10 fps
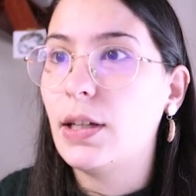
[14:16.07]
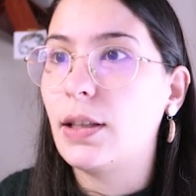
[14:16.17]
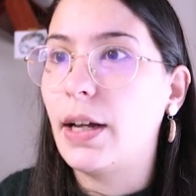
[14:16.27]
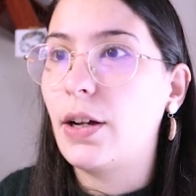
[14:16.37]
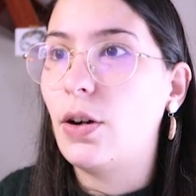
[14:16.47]

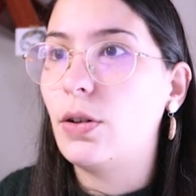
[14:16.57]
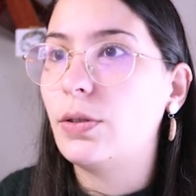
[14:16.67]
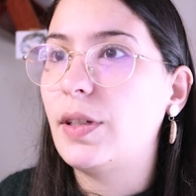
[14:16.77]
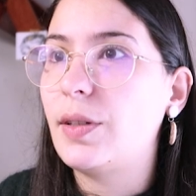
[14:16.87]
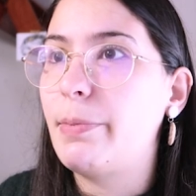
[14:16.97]
like
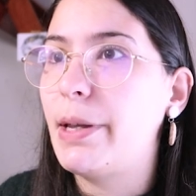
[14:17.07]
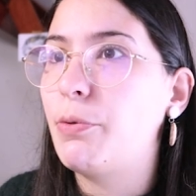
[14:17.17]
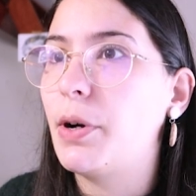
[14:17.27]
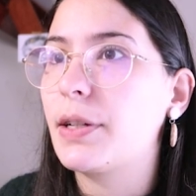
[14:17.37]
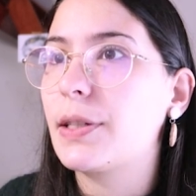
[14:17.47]
all these big
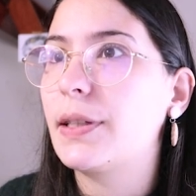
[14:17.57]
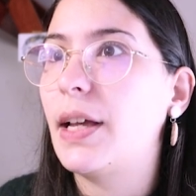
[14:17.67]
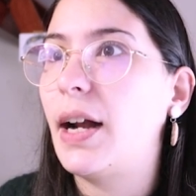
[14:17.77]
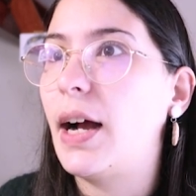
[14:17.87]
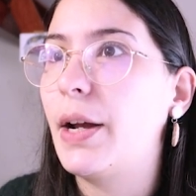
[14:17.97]
ones
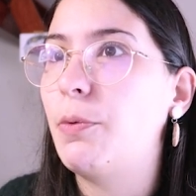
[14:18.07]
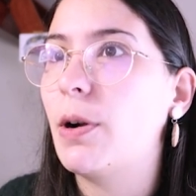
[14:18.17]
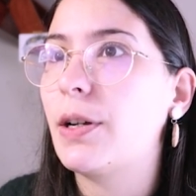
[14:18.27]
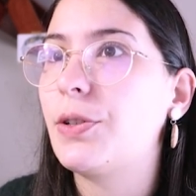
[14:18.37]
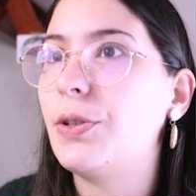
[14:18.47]
that I
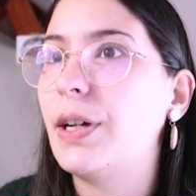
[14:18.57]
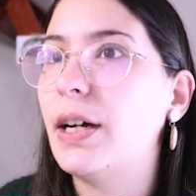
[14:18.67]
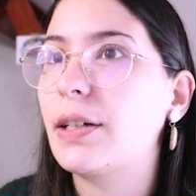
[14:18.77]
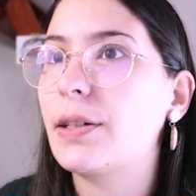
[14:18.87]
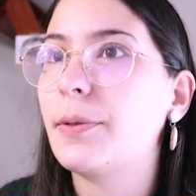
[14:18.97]
want to
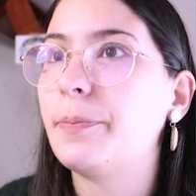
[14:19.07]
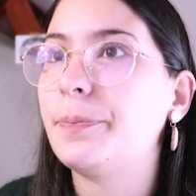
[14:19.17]
cut.